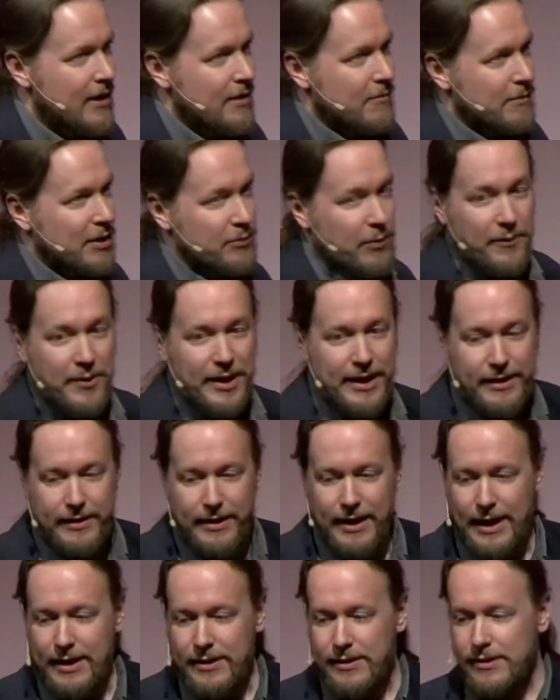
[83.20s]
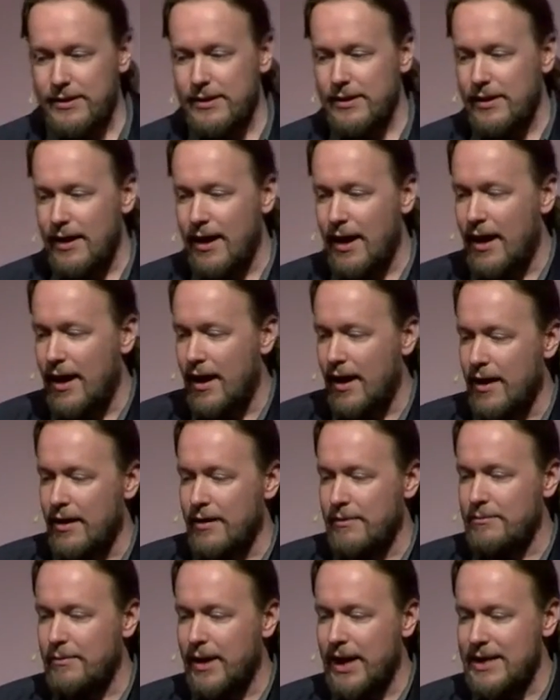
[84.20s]
But when we did that,
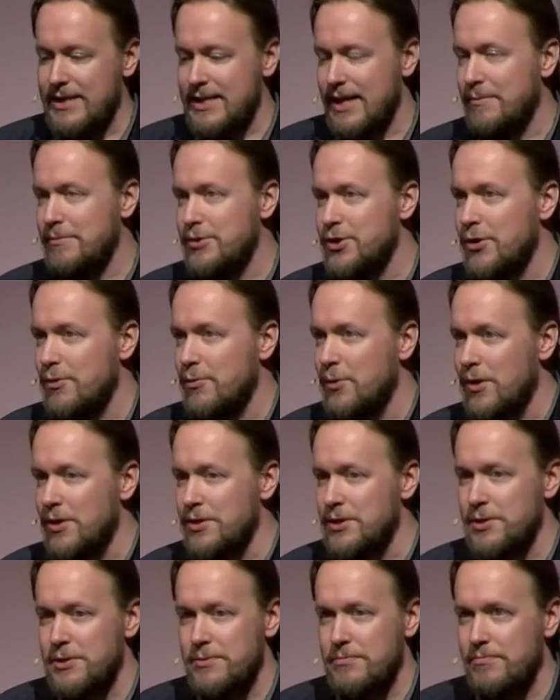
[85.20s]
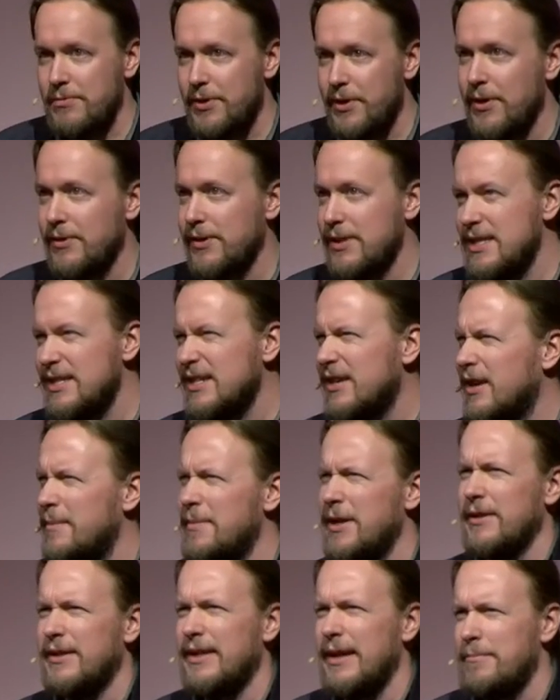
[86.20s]
my assumption was, you know, this is going to
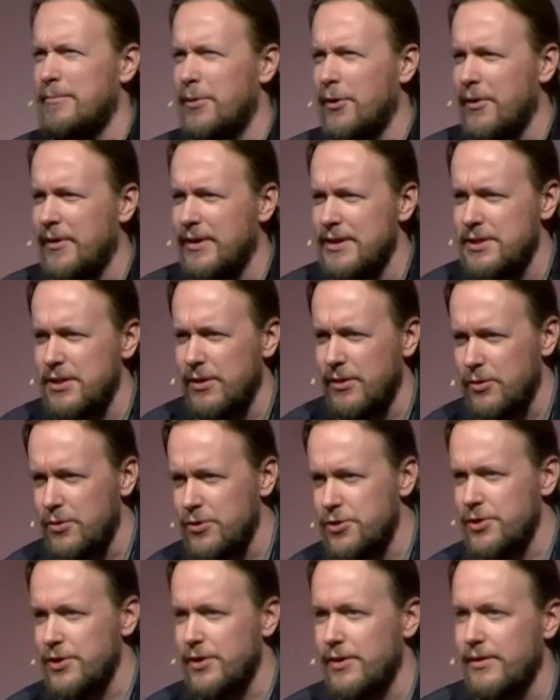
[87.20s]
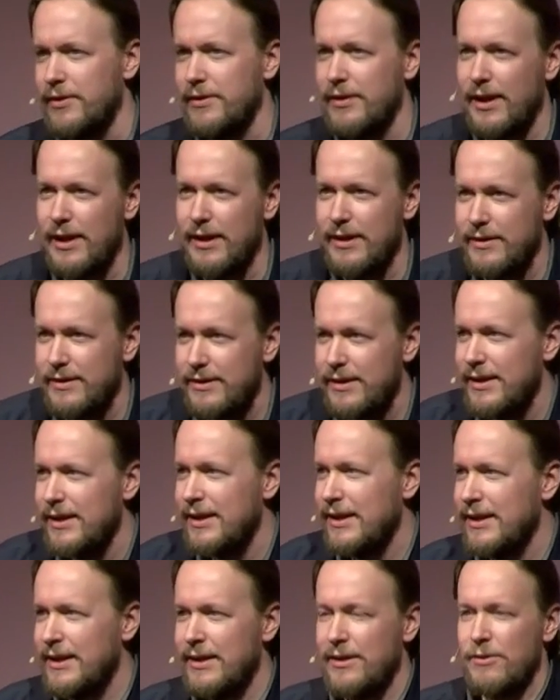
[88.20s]
be a temporary solution. Like
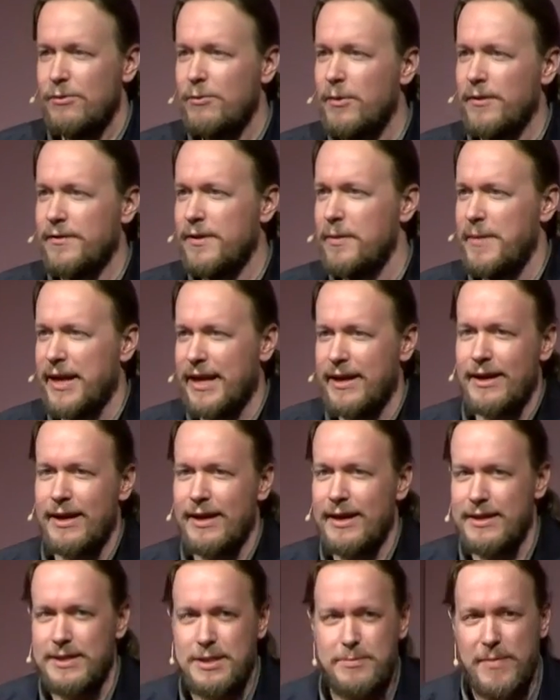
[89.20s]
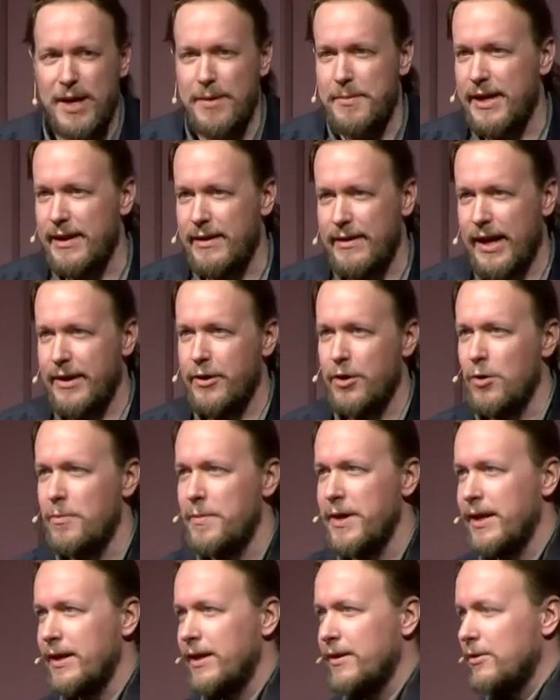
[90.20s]
one of the big guys, maybe
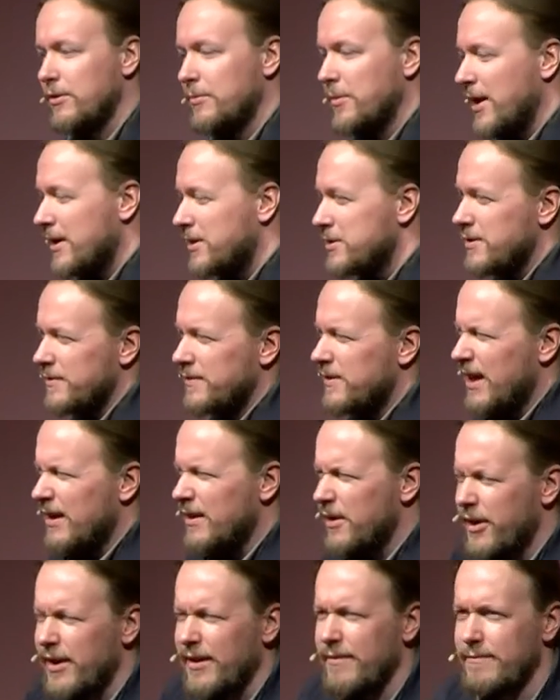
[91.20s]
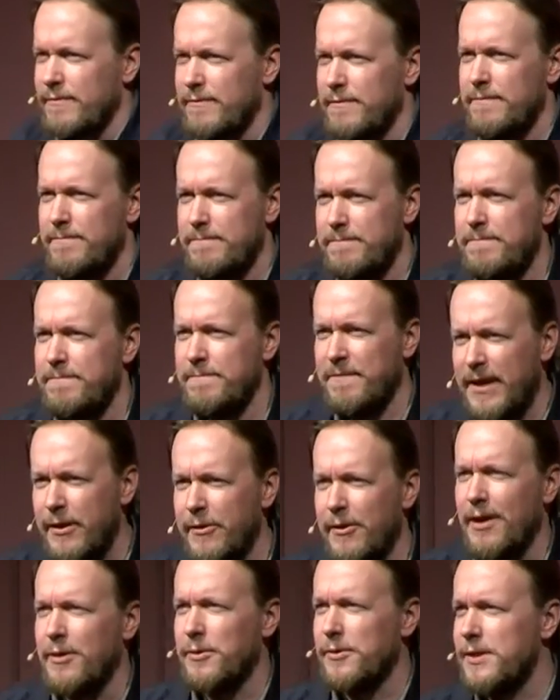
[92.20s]
Adobe or Microsoft, they're going to
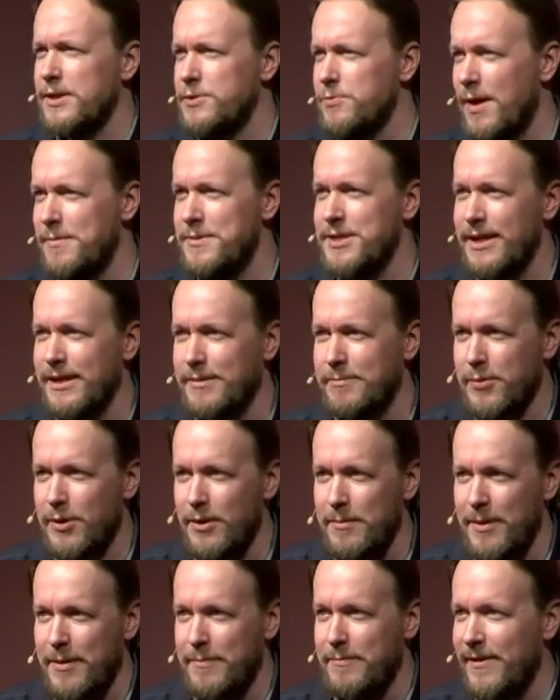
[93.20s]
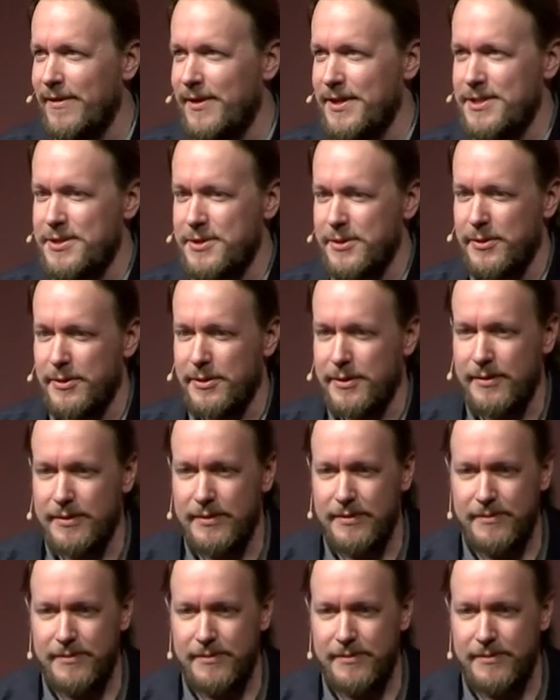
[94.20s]
figure out this website problem very soon.